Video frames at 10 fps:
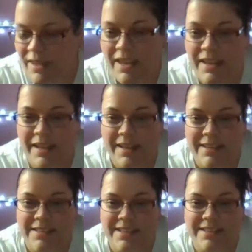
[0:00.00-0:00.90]
It
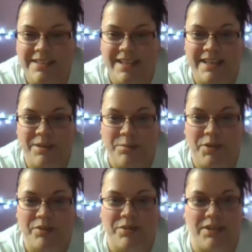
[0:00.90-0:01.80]
is indeed a
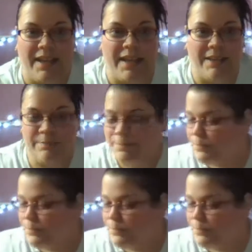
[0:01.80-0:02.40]
beautiful day.